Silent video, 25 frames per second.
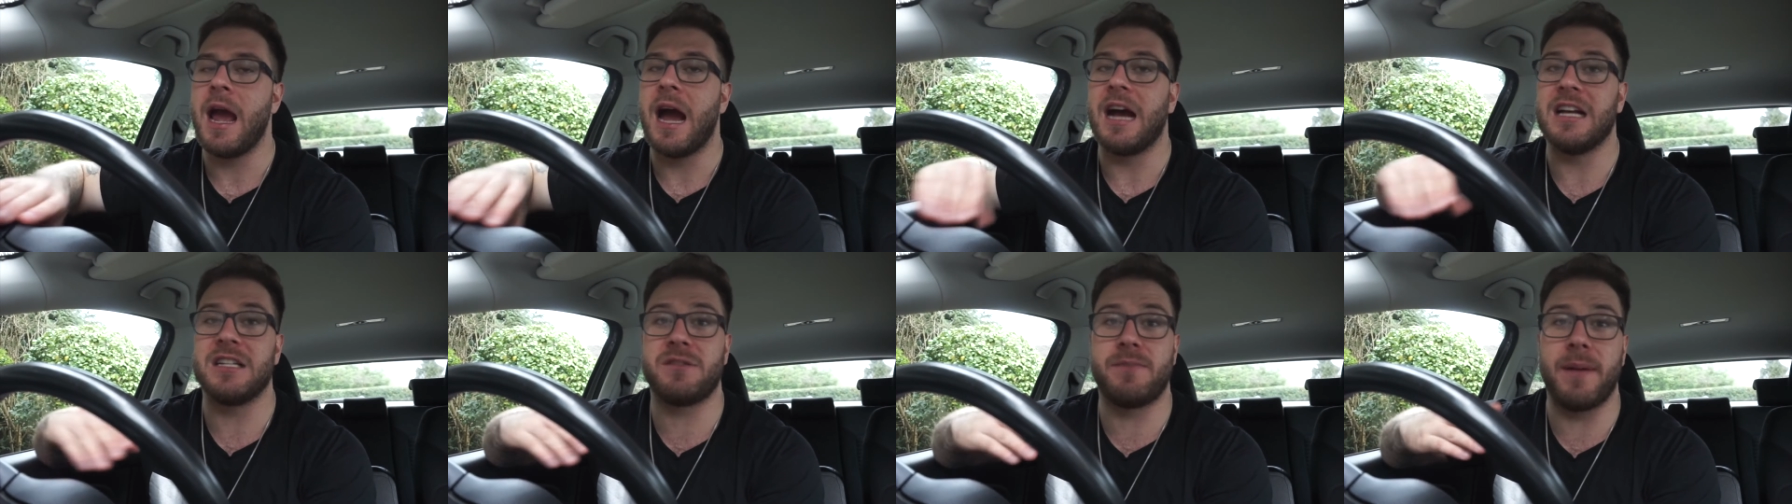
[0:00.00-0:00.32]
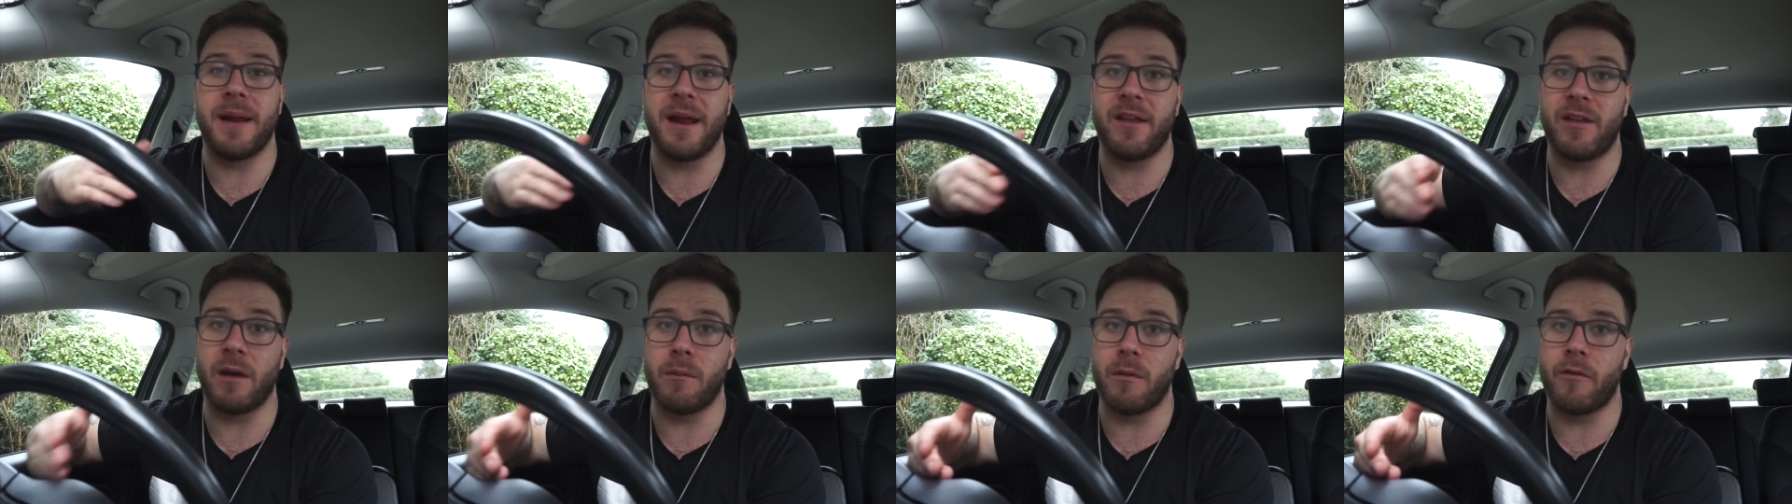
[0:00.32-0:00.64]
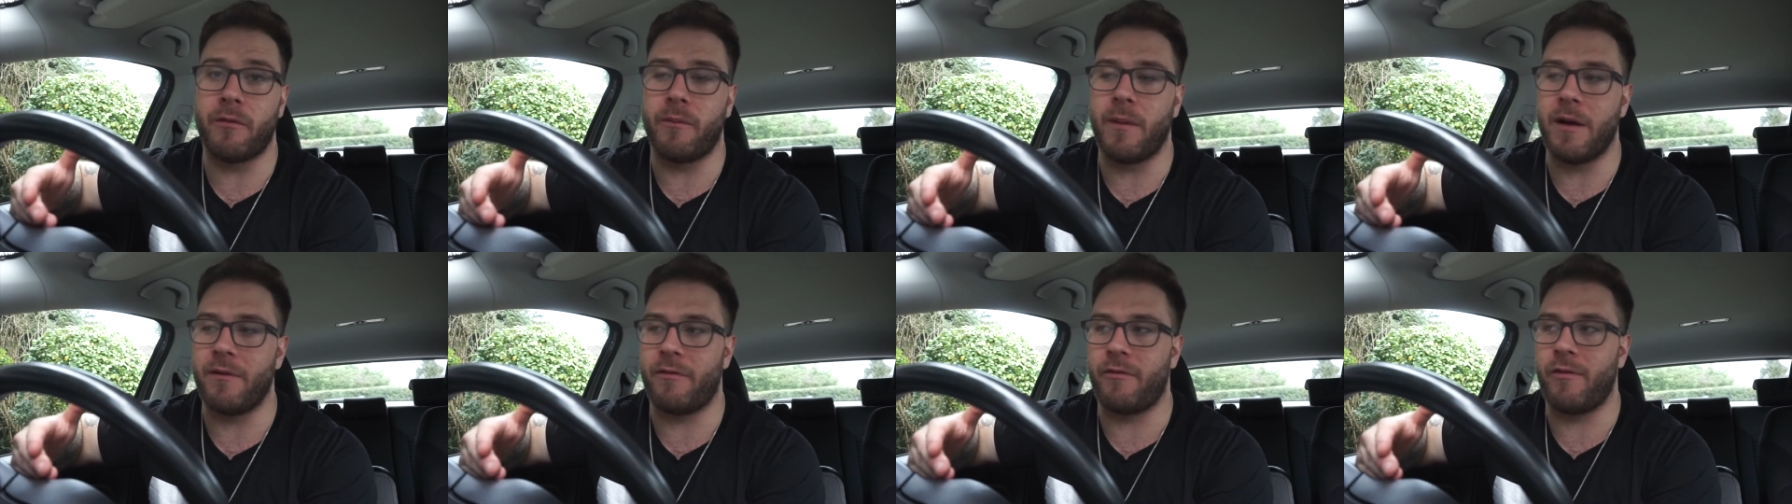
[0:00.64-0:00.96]
And spending time
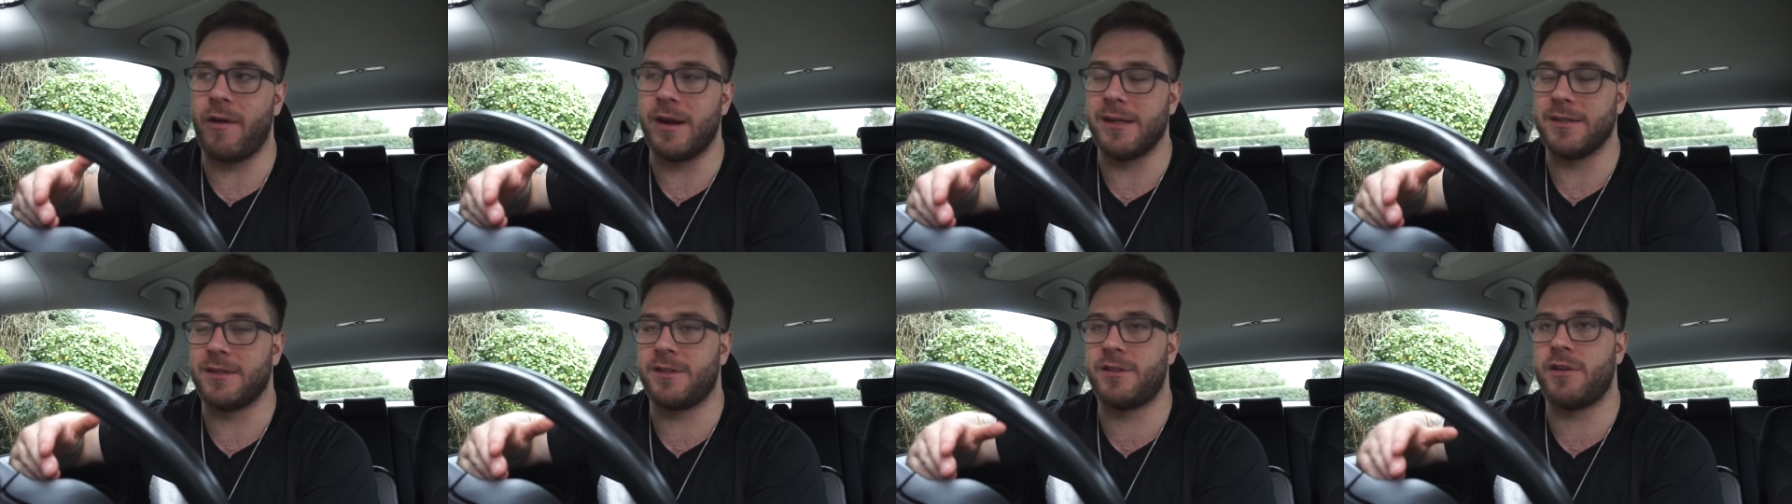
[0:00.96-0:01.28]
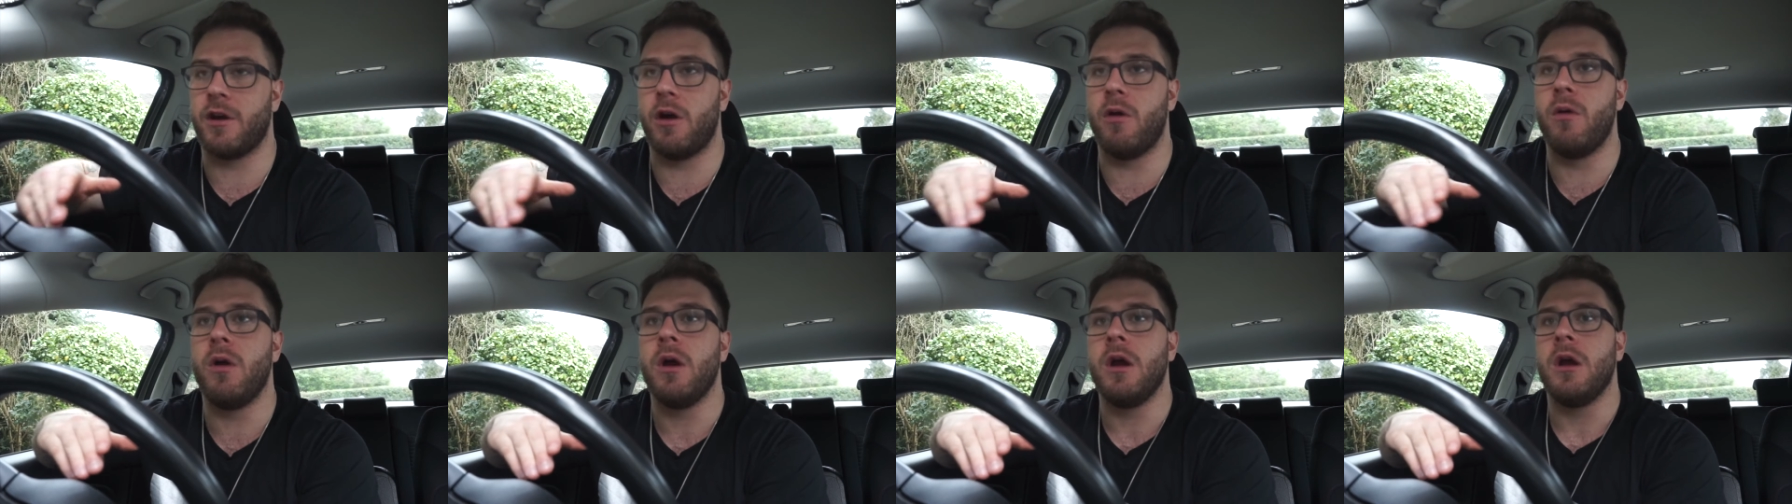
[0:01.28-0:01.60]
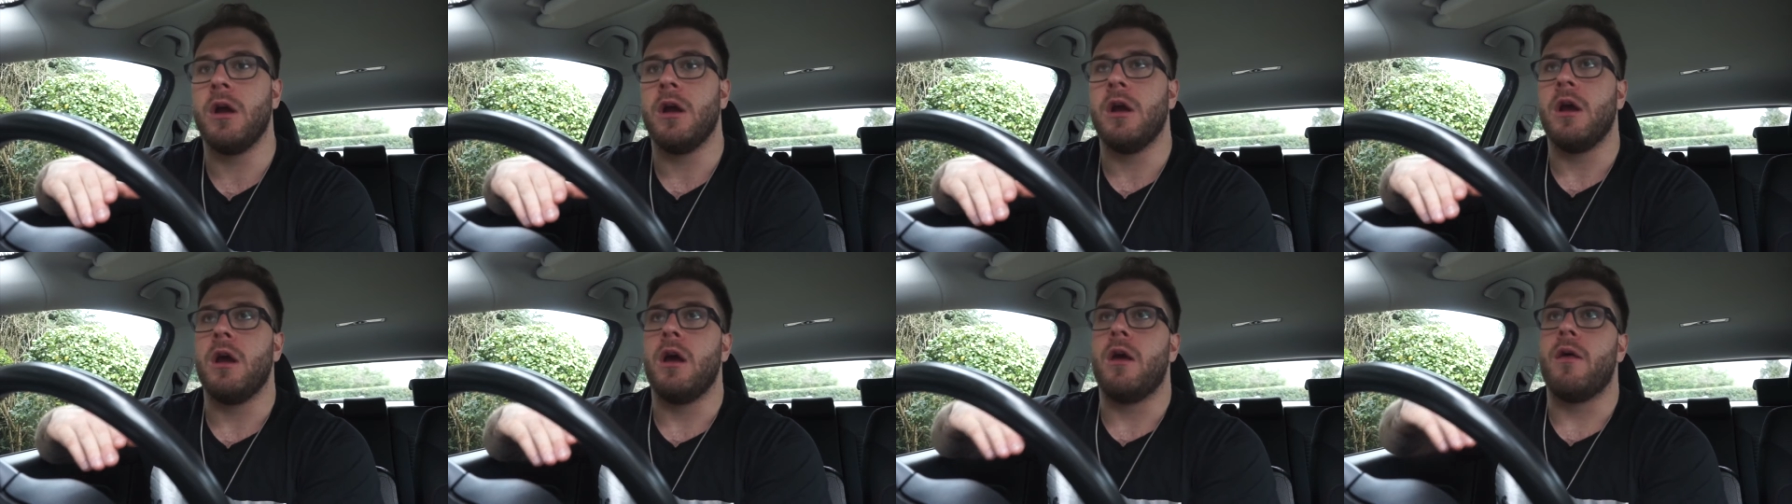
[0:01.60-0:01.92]
with my friends. So...
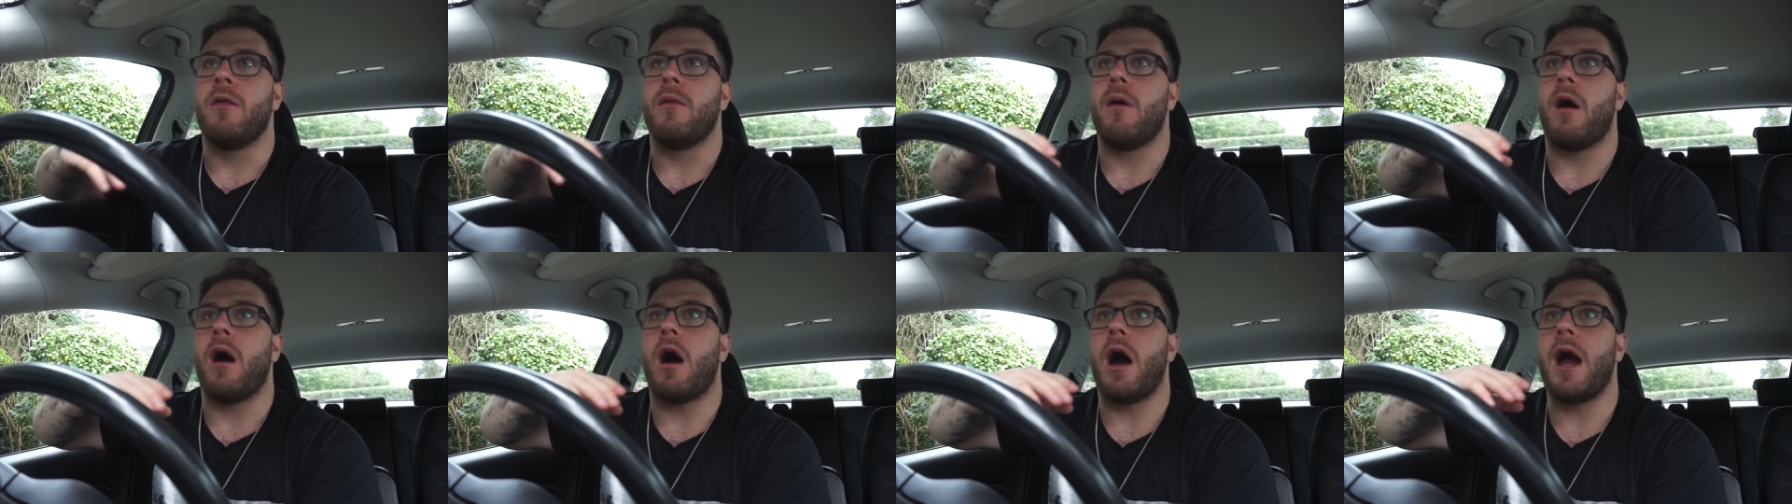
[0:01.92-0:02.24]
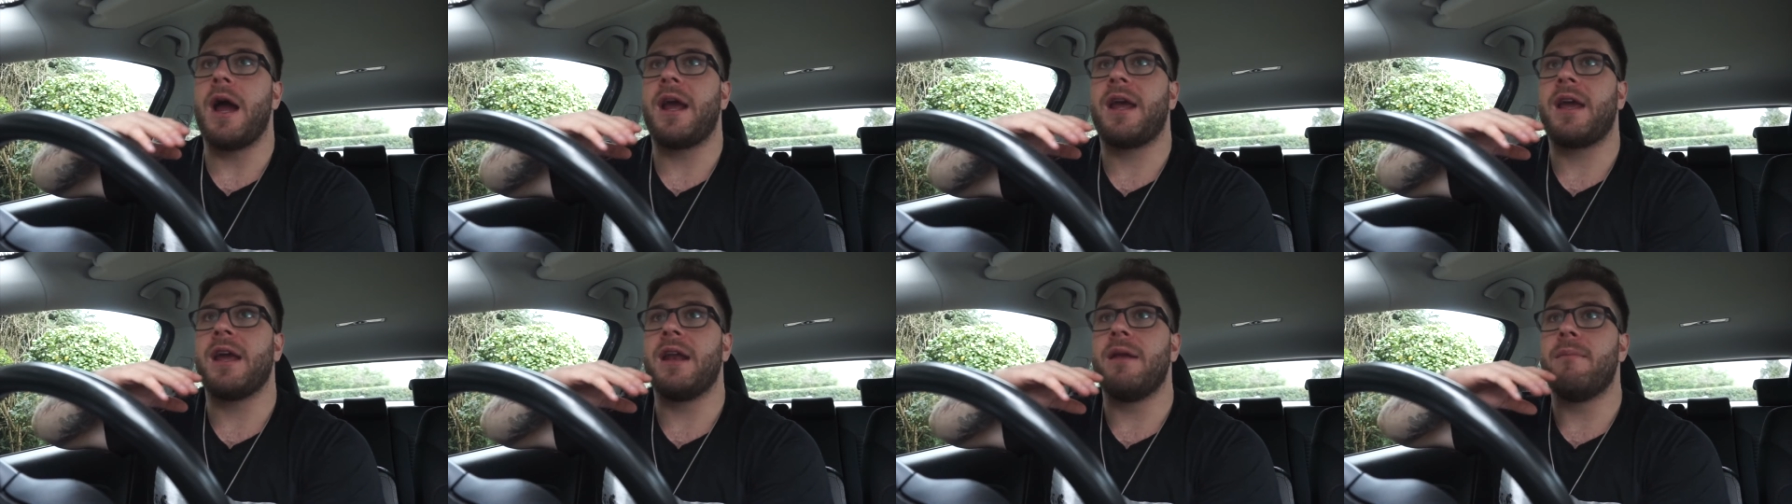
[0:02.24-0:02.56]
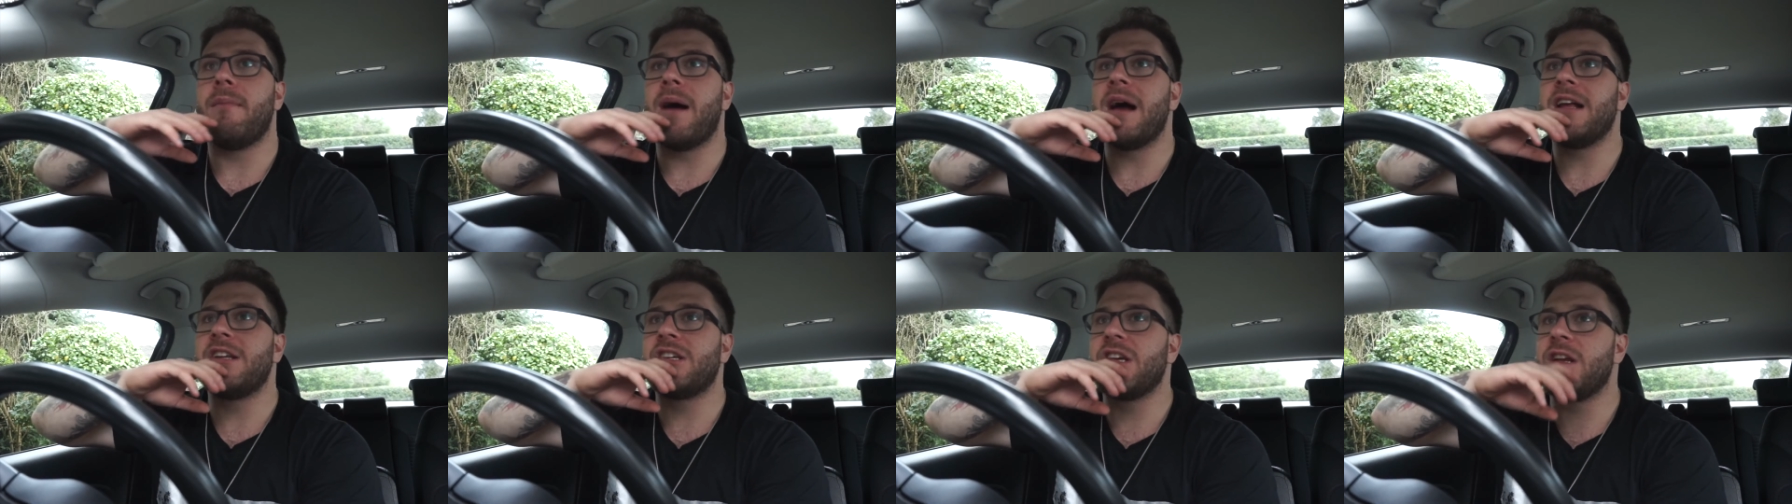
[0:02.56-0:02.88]
I can
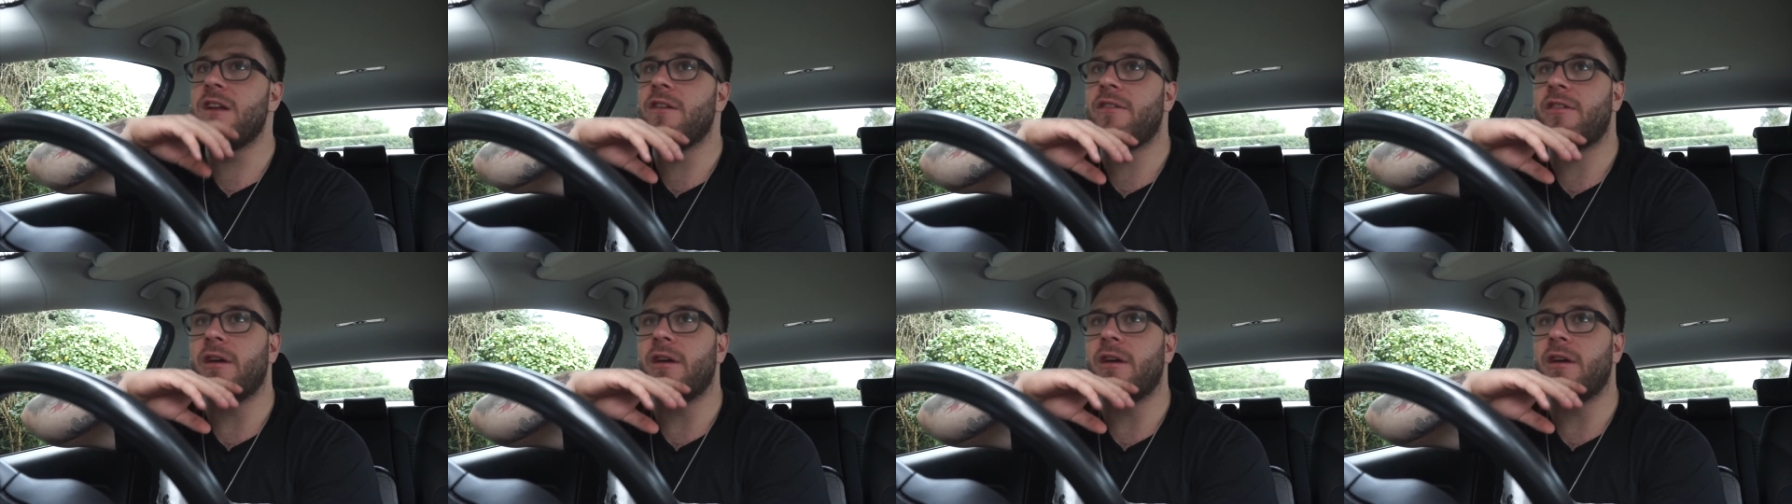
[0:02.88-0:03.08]
imagine